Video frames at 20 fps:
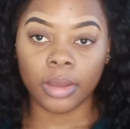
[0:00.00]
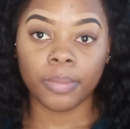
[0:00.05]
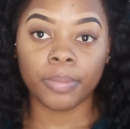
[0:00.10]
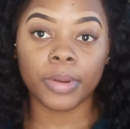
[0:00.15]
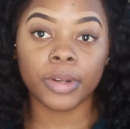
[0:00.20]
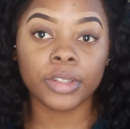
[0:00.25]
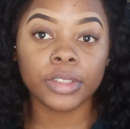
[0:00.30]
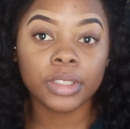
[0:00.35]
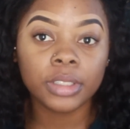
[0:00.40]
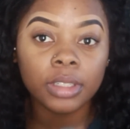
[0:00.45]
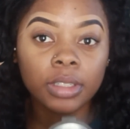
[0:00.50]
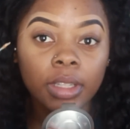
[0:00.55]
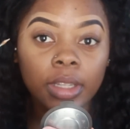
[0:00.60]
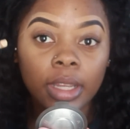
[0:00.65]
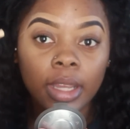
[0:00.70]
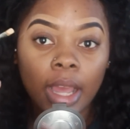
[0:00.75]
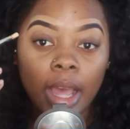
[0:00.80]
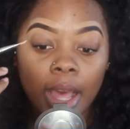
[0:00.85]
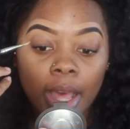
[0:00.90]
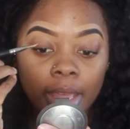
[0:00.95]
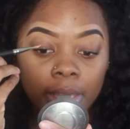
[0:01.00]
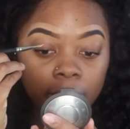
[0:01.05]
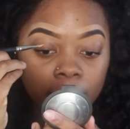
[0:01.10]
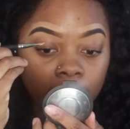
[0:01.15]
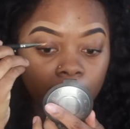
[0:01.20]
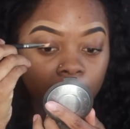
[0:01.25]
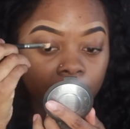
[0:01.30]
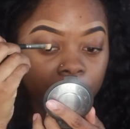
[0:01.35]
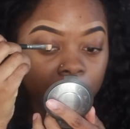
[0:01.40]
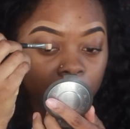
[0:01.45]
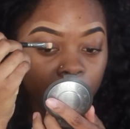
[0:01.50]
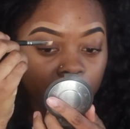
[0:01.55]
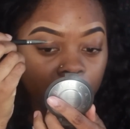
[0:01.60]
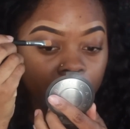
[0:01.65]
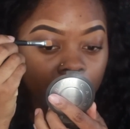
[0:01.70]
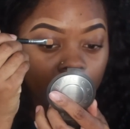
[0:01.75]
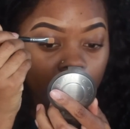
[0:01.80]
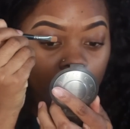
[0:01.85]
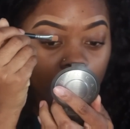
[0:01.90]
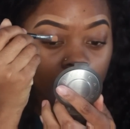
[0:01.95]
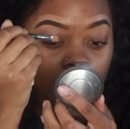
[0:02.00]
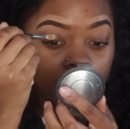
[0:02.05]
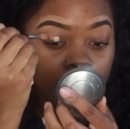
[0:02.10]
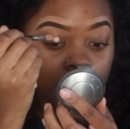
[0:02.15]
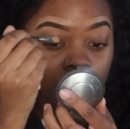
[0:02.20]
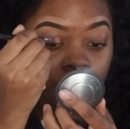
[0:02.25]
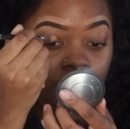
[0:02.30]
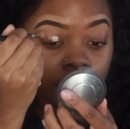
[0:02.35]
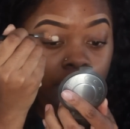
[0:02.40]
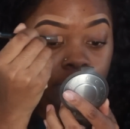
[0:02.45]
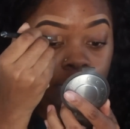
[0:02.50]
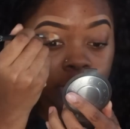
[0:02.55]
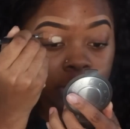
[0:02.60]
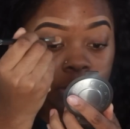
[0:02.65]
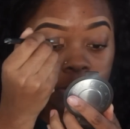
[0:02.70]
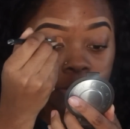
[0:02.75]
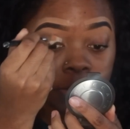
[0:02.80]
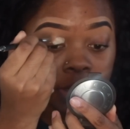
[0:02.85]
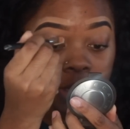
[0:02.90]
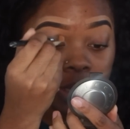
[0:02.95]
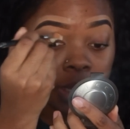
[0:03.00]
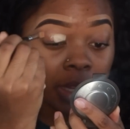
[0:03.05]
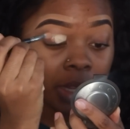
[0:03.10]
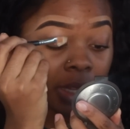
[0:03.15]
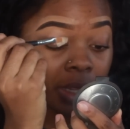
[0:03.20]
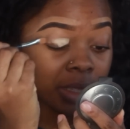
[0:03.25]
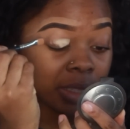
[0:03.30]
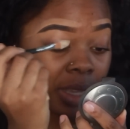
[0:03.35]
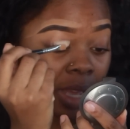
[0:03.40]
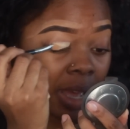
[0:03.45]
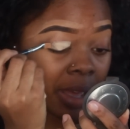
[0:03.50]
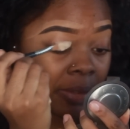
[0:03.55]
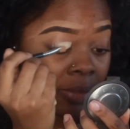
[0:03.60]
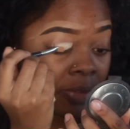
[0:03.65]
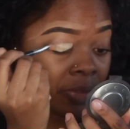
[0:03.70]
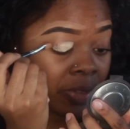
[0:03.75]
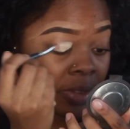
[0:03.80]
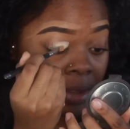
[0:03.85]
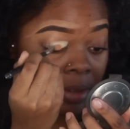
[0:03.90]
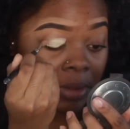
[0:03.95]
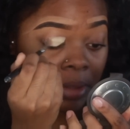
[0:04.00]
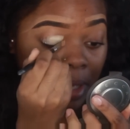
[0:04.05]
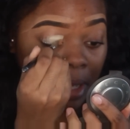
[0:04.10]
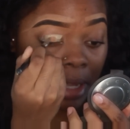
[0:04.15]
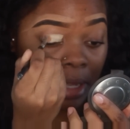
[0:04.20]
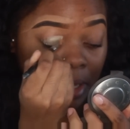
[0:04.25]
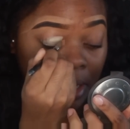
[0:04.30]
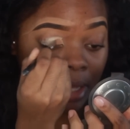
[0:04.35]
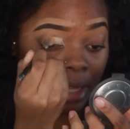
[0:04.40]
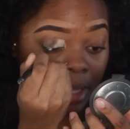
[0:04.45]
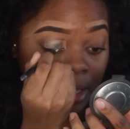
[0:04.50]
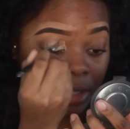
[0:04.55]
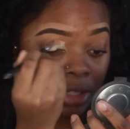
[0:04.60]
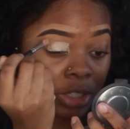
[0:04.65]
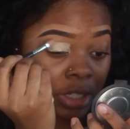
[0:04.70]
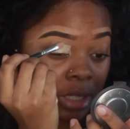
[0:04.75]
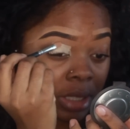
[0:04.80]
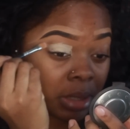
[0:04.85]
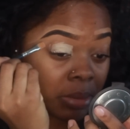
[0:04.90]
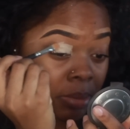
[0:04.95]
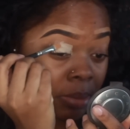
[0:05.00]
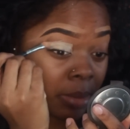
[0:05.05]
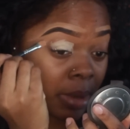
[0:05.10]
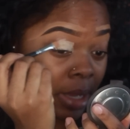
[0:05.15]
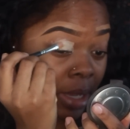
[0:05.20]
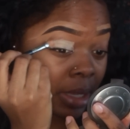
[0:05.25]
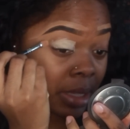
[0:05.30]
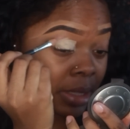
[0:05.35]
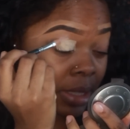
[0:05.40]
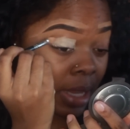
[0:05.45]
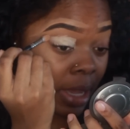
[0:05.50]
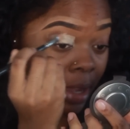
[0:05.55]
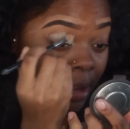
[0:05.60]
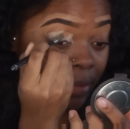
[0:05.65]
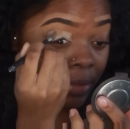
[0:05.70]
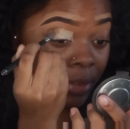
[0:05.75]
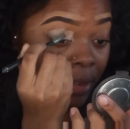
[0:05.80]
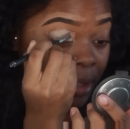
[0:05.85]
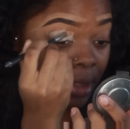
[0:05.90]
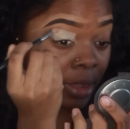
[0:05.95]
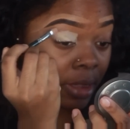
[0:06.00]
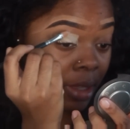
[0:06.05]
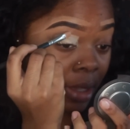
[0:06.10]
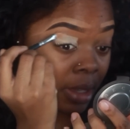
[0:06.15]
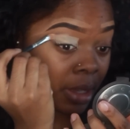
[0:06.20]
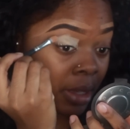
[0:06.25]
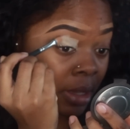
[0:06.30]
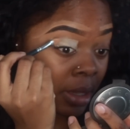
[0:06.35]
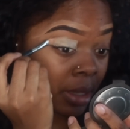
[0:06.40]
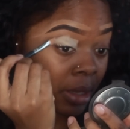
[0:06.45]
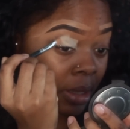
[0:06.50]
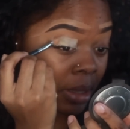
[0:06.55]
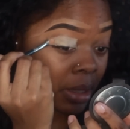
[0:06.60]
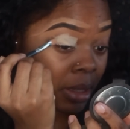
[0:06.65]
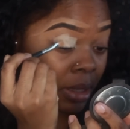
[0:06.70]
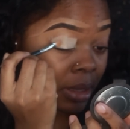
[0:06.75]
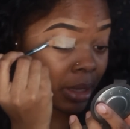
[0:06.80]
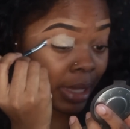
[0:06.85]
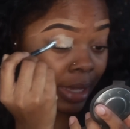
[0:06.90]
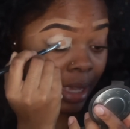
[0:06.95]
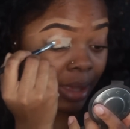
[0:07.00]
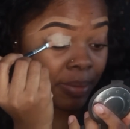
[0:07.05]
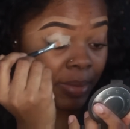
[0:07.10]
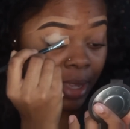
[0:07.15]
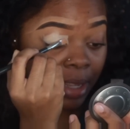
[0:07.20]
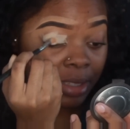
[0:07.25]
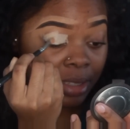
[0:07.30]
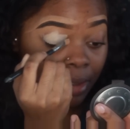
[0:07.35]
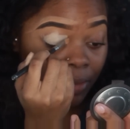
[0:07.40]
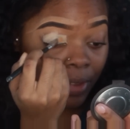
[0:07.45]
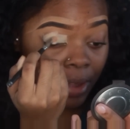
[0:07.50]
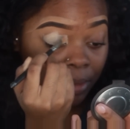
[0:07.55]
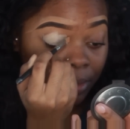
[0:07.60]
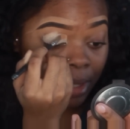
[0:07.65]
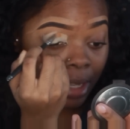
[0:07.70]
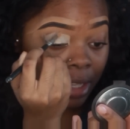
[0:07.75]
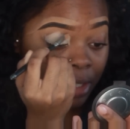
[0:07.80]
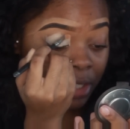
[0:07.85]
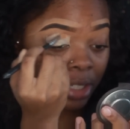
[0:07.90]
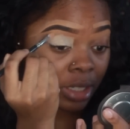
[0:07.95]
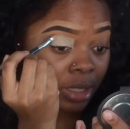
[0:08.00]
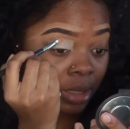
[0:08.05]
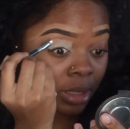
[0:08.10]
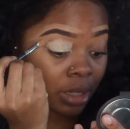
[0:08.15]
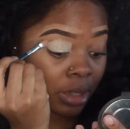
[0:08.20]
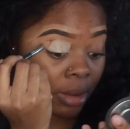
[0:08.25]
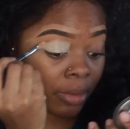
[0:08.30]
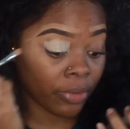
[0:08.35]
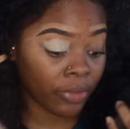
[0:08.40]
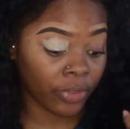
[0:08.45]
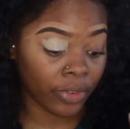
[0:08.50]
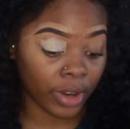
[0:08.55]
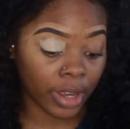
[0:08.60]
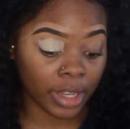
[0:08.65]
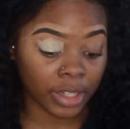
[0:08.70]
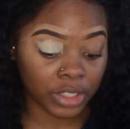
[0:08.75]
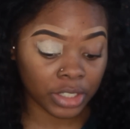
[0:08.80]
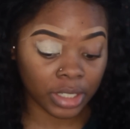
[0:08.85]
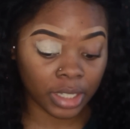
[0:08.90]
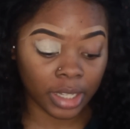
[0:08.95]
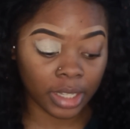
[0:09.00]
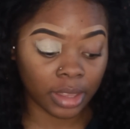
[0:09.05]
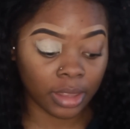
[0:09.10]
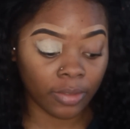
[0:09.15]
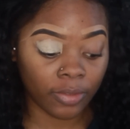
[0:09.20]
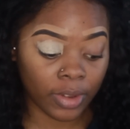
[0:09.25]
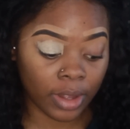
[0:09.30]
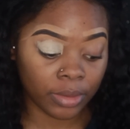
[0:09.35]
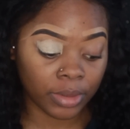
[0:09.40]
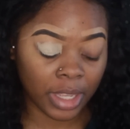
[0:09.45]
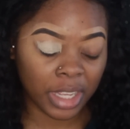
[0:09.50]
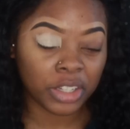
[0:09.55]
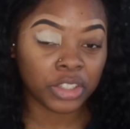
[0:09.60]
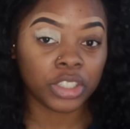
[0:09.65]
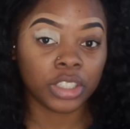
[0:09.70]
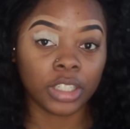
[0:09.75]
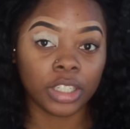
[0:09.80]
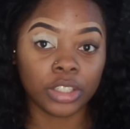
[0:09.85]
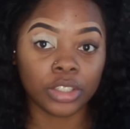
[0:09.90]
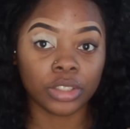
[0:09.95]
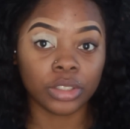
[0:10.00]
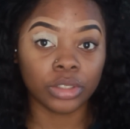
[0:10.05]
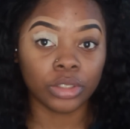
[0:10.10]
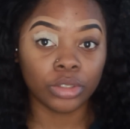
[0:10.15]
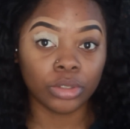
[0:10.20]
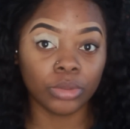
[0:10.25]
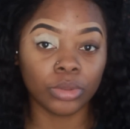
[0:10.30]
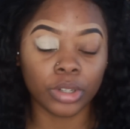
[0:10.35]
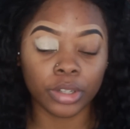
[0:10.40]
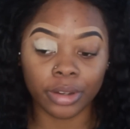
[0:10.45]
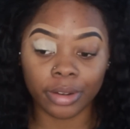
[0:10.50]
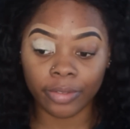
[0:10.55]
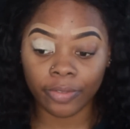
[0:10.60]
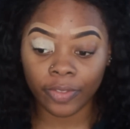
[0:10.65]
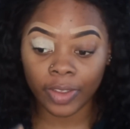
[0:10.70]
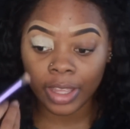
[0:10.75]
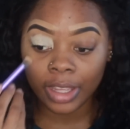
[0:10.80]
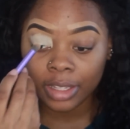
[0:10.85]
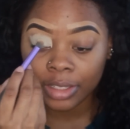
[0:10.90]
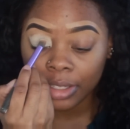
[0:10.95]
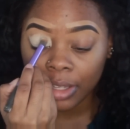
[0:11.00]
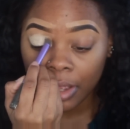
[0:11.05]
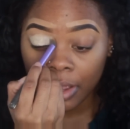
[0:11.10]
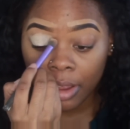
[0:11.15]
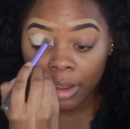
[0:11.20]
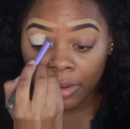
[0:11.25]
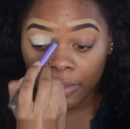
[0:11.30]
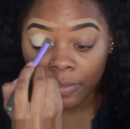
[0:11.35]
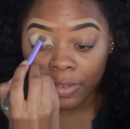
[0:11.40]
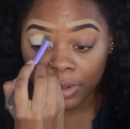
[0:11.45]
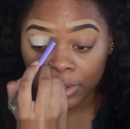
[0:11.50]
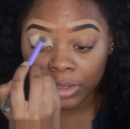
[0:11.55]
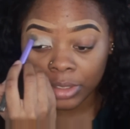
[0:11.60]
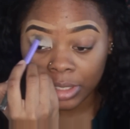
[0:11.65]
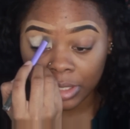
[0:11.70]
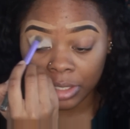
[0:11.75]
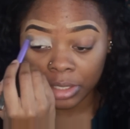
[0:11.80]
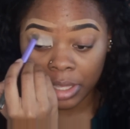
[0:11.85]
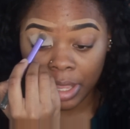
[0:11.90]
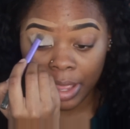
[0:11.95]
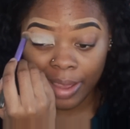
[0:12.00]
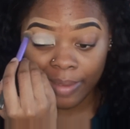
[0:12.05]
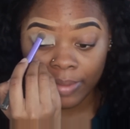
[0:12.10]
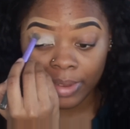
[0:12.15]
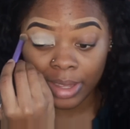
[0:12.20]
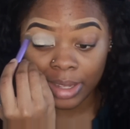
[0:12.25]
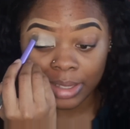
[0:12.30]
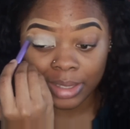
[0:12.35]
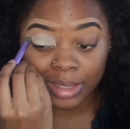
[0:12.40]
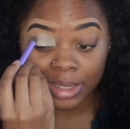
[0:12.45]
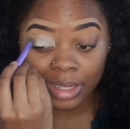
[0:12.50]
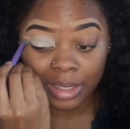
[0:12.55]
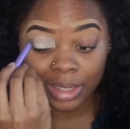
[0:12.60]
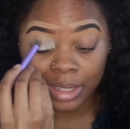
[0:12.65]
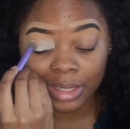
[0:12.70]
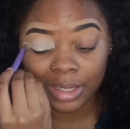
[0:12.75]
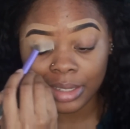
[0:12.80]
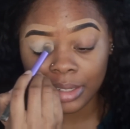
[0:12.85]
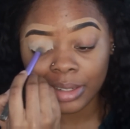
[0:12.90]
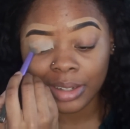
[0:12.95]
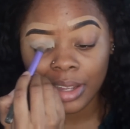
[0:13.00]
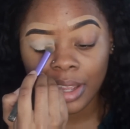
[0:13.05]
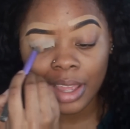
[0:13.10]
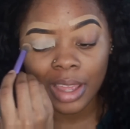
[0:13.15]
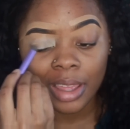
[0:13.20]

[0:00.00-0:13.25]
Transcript: Personally, I love doing my eyes first because I feel like it just makes everything, like it makes the foundation look fresh. Like the foundation is new on your face versus having it sit there.